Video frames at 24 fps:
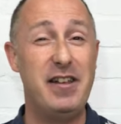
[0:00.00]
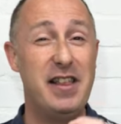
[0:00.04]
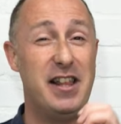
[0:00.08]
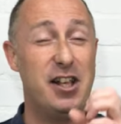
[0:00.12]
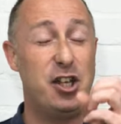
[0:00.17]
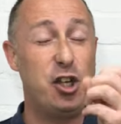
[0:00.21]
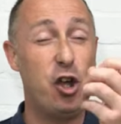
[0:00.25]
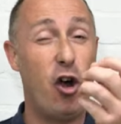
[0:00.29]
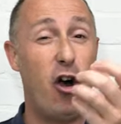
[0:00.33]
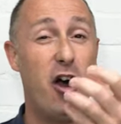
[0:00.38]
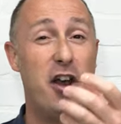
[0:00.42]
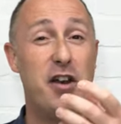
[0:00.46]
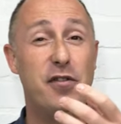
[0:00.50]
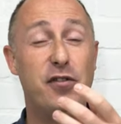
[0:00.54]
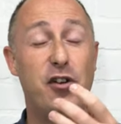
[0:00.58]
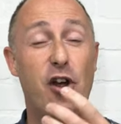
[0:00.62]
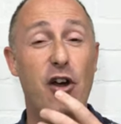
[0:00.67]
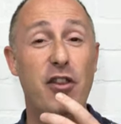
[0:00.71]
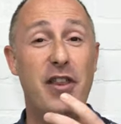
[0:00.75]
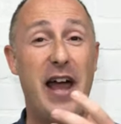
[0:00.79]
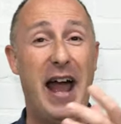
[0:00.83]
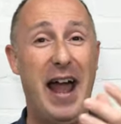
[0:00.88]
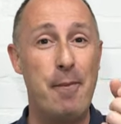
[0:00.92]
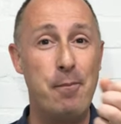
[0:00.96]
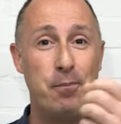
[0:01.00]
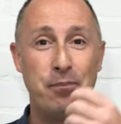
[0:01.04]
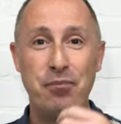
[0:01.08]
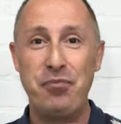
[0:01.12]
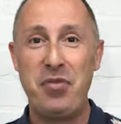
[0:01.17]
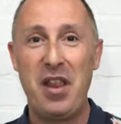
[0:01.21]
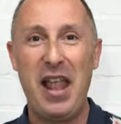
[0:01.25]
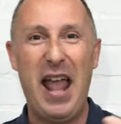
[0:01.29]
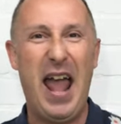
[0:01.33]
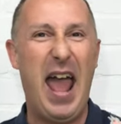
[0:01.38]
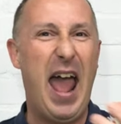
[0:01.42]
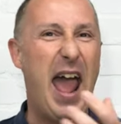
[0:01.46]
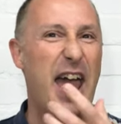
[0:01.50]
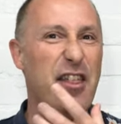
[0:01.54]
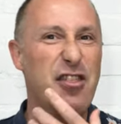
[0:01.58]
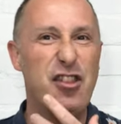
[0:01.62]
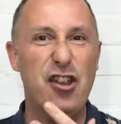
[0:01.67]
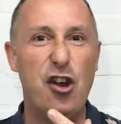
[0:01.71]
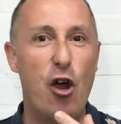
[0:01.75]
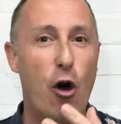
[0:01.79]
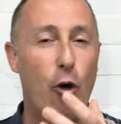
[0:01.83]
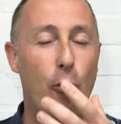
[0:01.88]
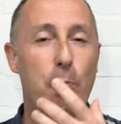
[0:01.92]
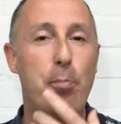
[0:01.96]
They kind of got that
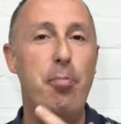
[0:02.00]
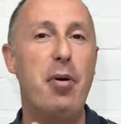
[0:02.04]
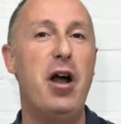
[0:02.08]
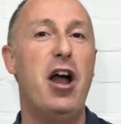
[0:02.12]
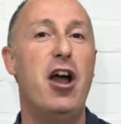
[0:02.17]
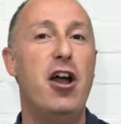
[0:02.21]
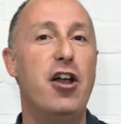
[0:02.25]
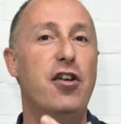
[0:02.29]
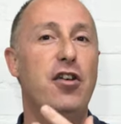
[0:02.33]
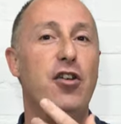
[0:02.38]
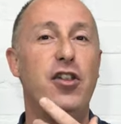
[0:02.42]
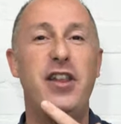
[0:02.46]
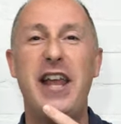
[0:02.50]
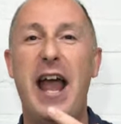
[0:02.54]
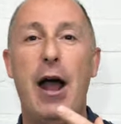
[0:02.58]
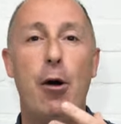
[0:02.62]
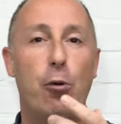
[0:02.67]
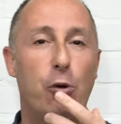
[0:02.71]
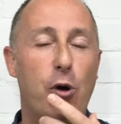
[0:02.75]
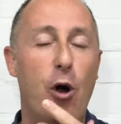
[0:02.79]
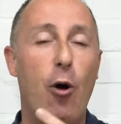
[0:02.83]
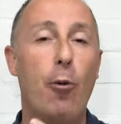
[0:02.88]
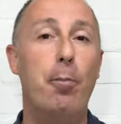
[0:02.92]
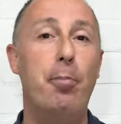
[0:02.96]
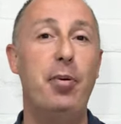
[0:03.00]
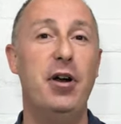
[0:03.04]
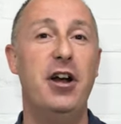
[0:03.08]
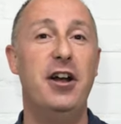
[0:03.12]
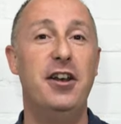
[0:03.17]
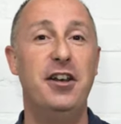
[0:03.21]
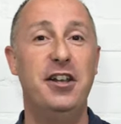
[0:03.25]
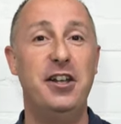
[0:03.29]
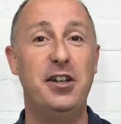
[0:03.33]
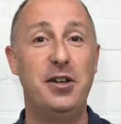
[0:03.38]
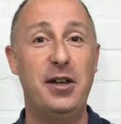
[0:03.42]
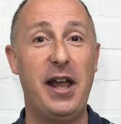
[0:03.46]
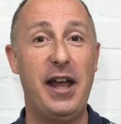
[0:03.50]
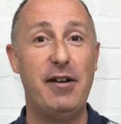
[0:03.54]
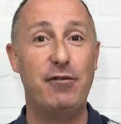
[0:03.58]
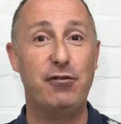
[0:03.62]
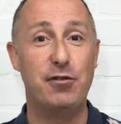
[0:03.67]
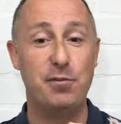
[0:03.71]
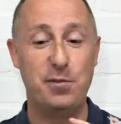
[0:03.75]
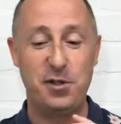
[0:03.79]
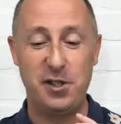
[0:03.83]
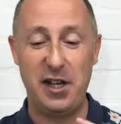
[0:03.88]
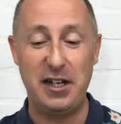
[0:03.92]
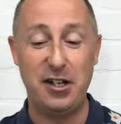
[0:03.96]
ethanol burn, the alcohol burn that you get
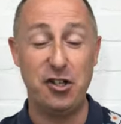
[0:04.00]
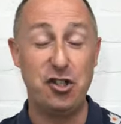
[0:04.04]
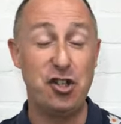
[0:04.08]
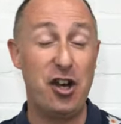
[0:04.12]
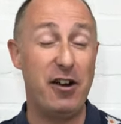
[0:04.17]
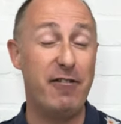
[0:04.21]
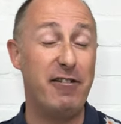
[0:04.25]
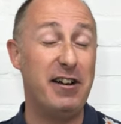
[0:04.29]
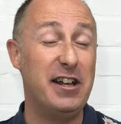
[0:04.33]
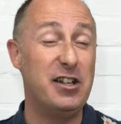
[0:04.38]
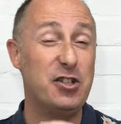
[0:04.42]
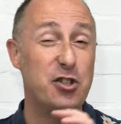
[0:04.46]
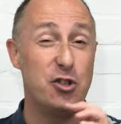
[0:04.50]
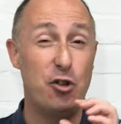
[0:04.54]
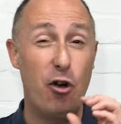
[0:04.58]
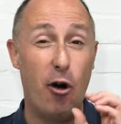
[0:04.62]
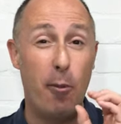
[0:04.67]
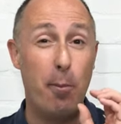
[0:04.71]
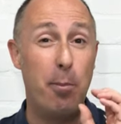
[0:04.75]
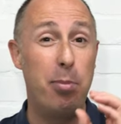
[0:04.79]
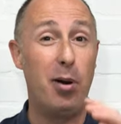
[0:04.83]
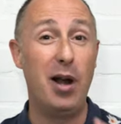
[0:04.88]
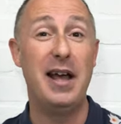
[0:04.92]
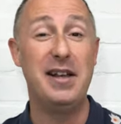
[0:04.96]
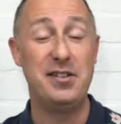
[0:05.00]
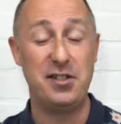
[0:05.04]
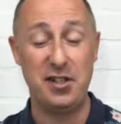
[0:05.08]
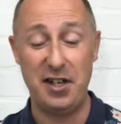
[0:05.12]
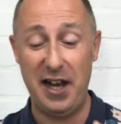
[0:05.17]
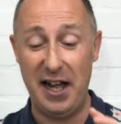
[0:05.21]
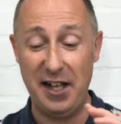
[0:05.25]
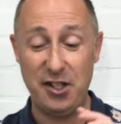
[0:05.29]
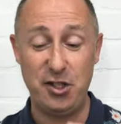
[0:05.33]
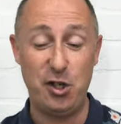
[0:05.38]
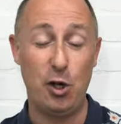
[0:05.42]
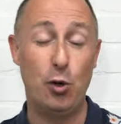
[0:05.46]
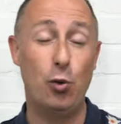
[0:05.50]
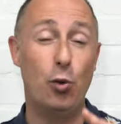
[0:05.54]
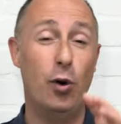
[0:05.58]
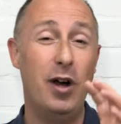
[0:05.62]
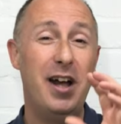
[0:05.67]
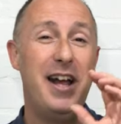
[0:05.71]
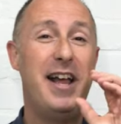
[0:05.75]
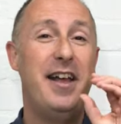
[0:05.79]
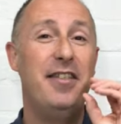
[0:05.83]
from Sailor Jerry. It's not pleasant at all.